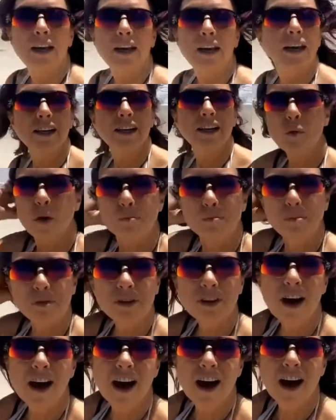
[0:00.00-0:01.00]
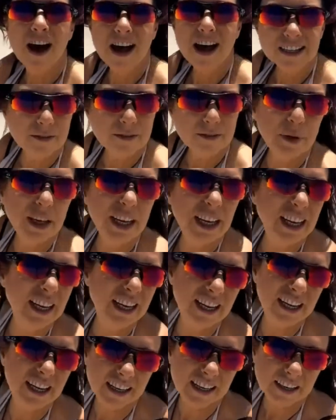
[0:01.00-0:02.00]
It's more blonde and pink
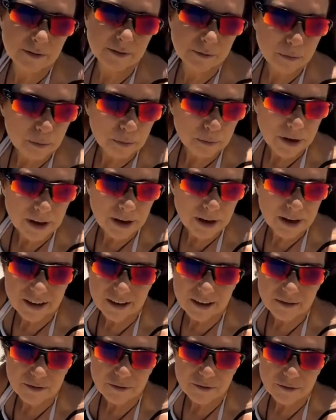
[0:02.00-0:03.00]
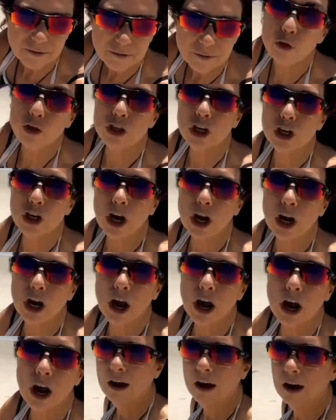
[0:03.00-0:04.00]
and fuchsia
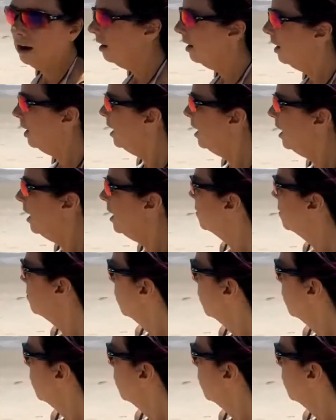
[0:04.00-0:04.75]
at the